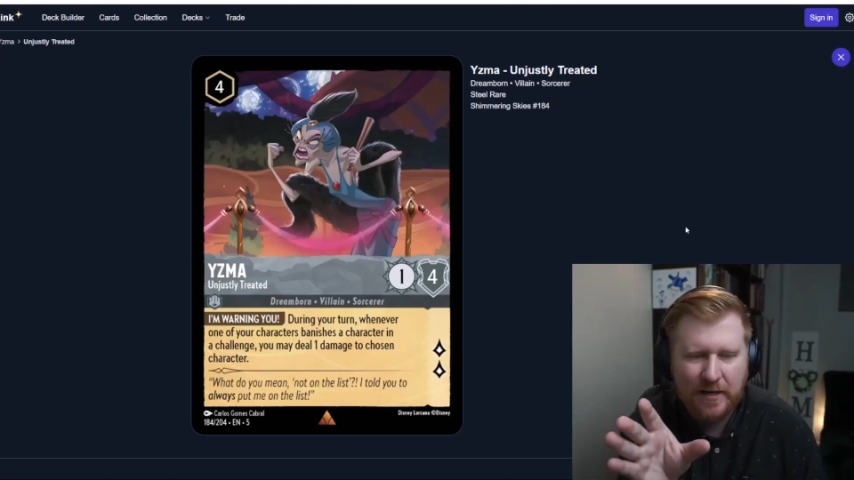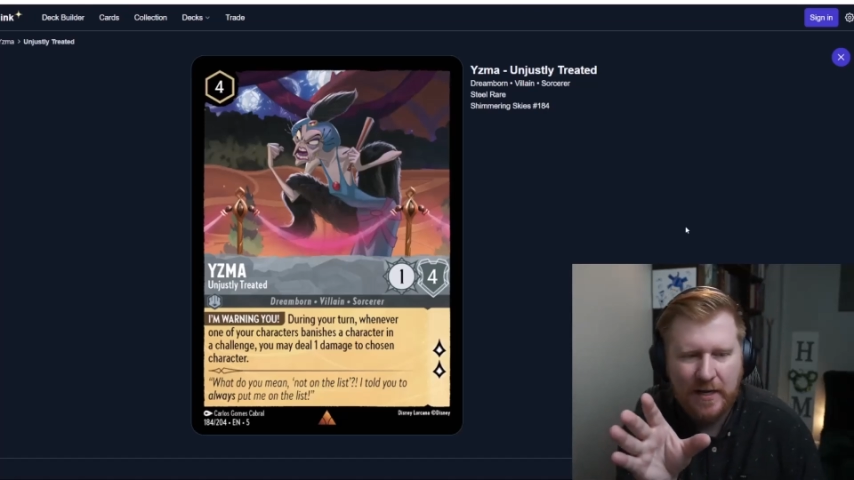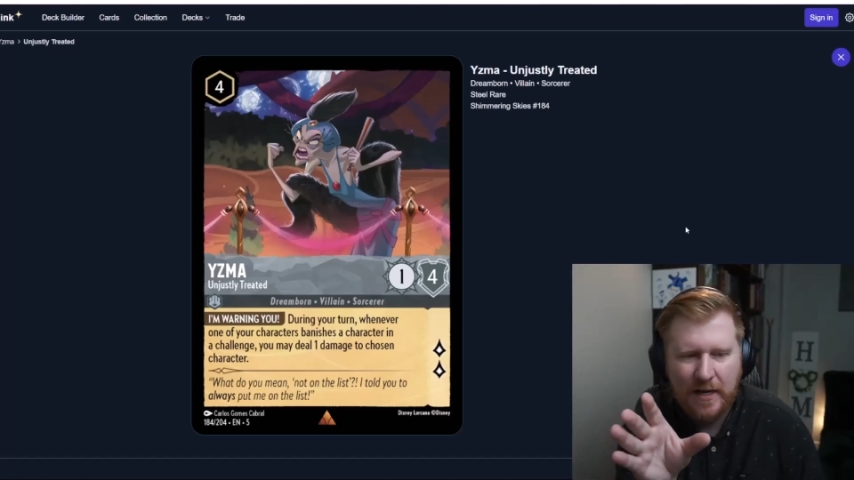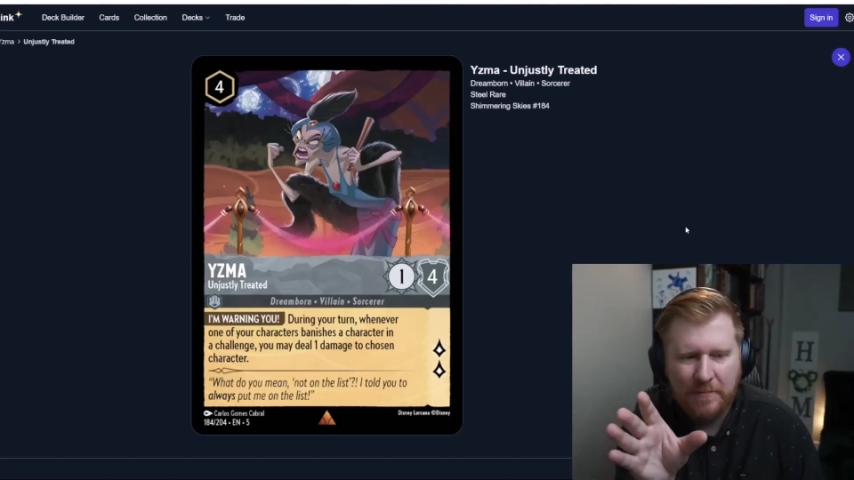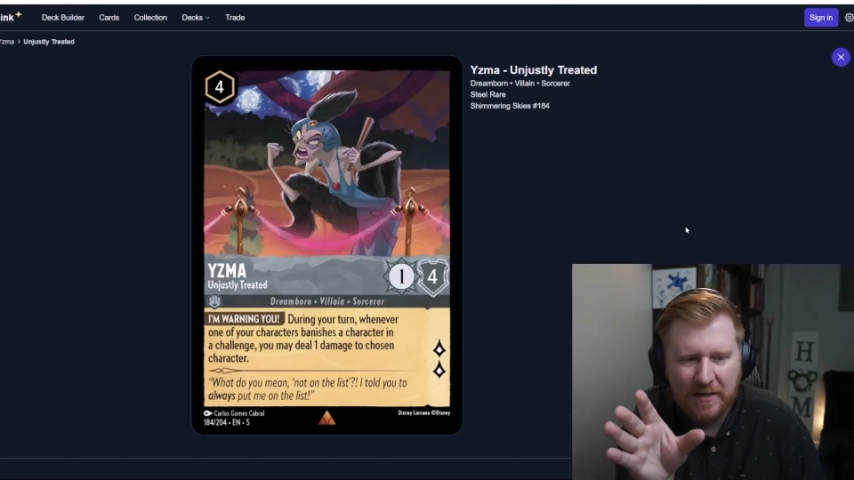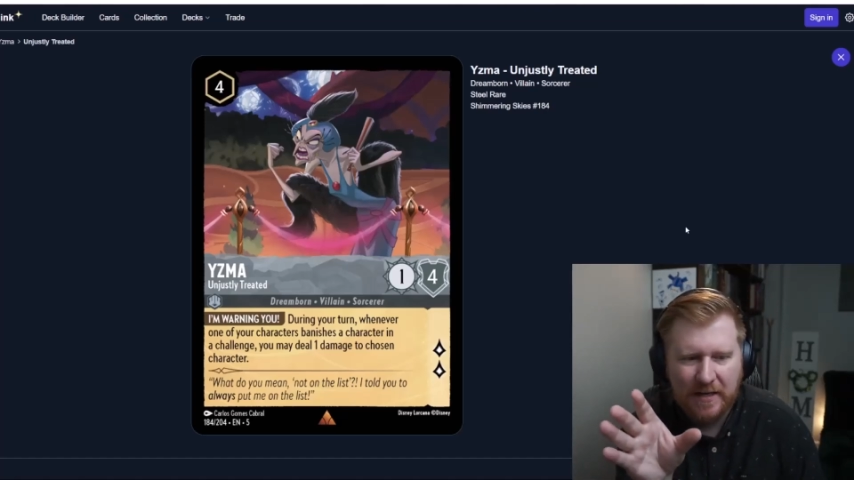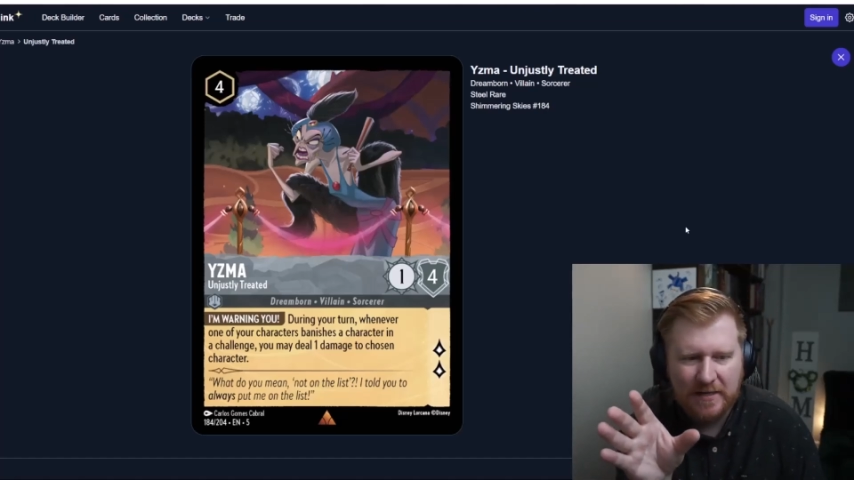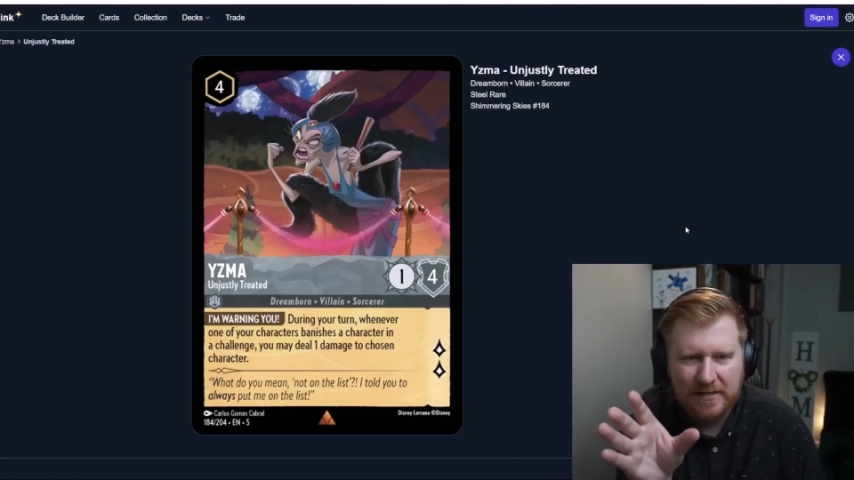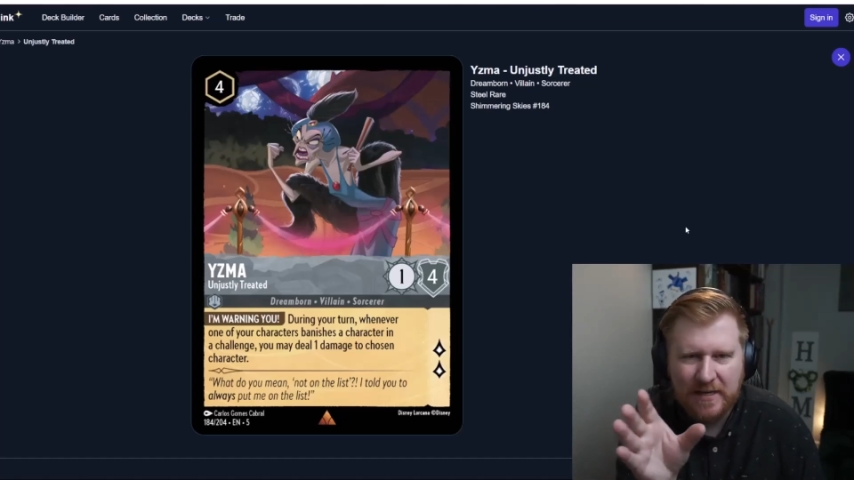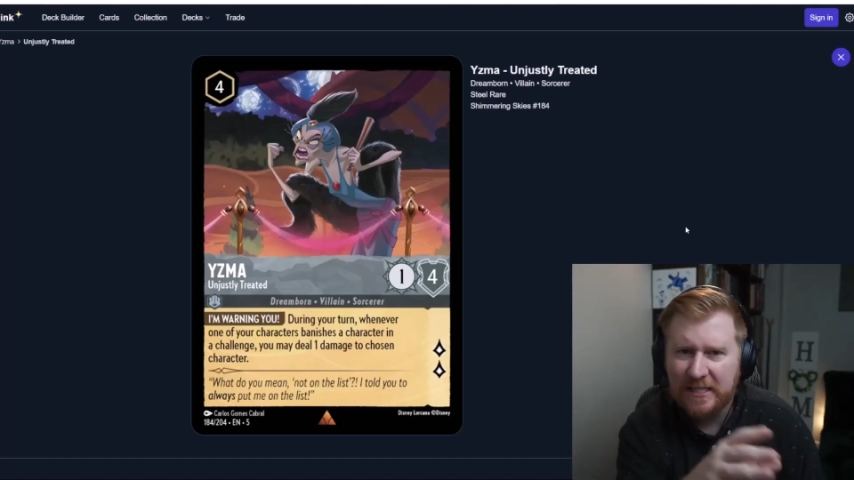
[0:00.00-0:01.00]
because I
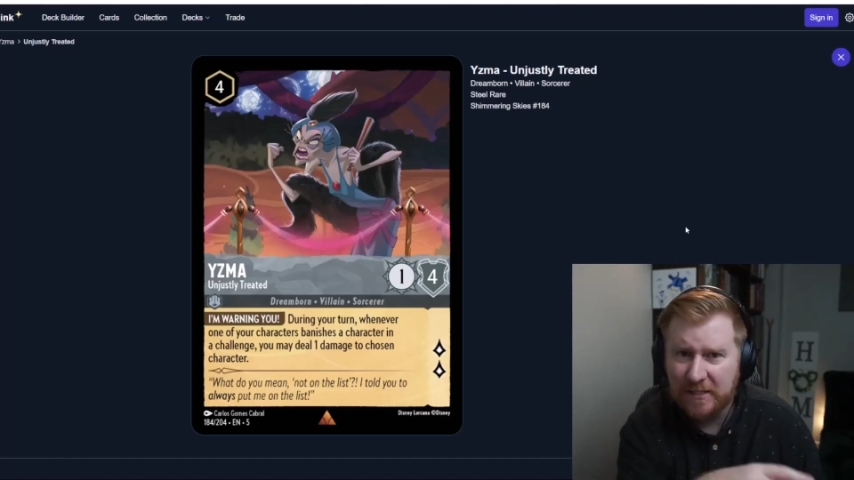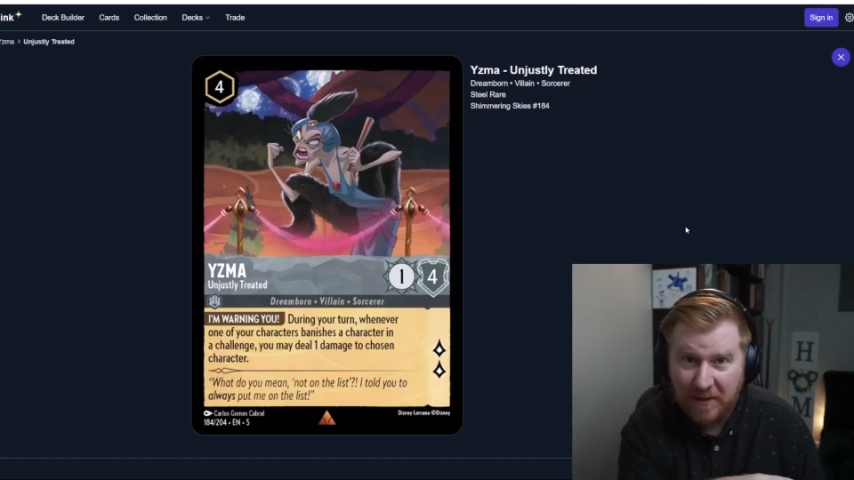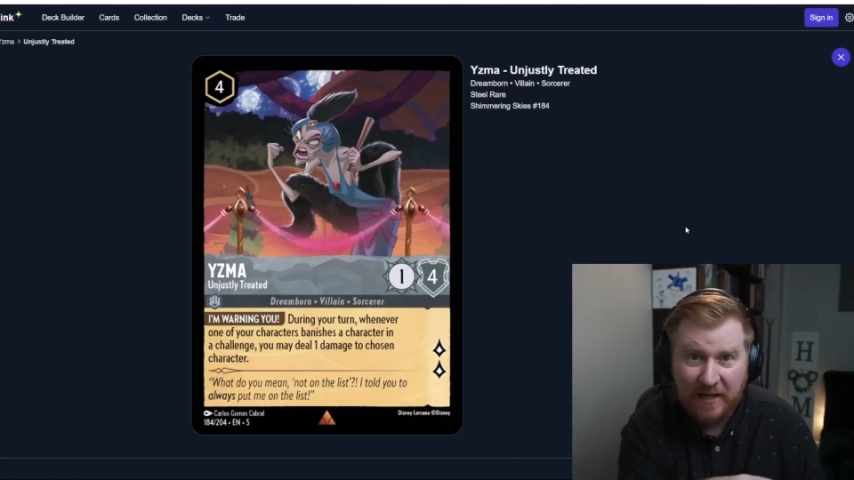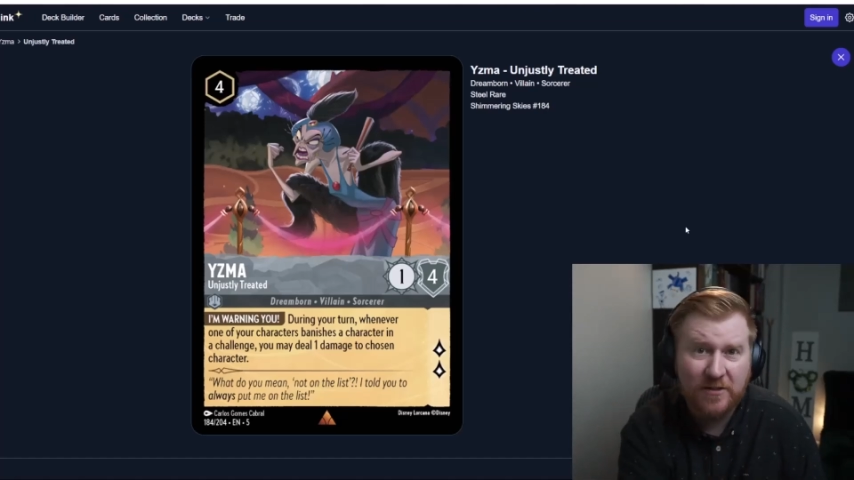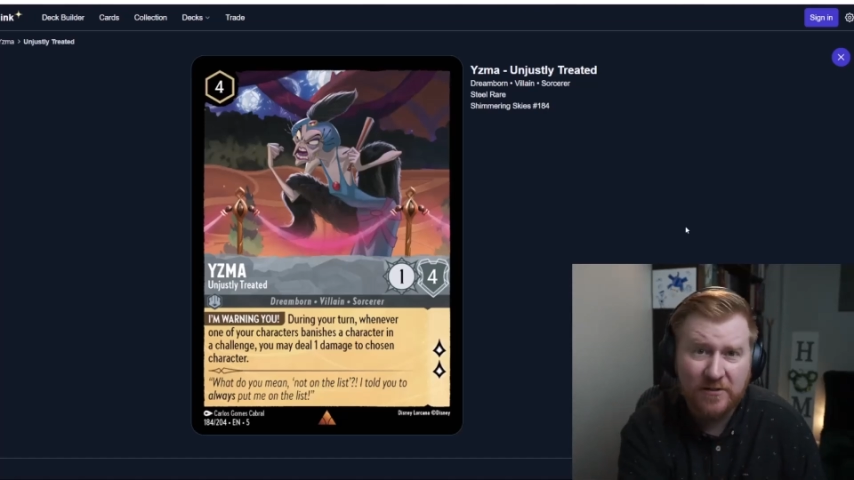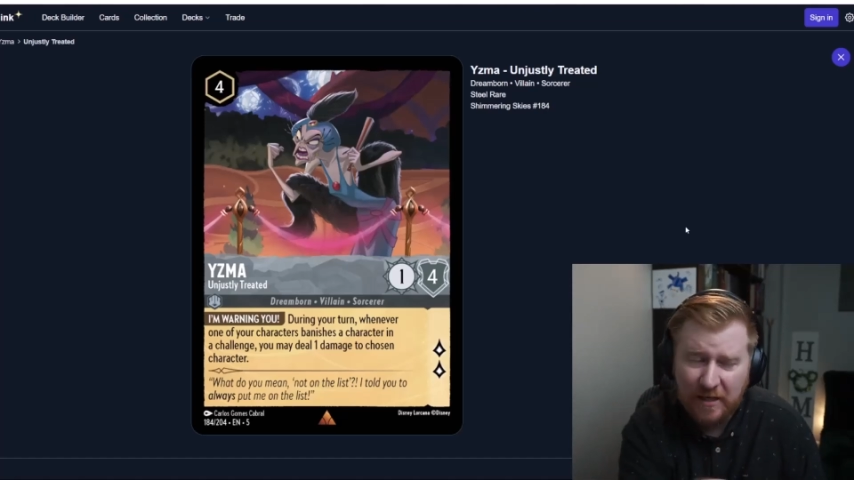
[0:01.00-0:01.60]
expect there's going to be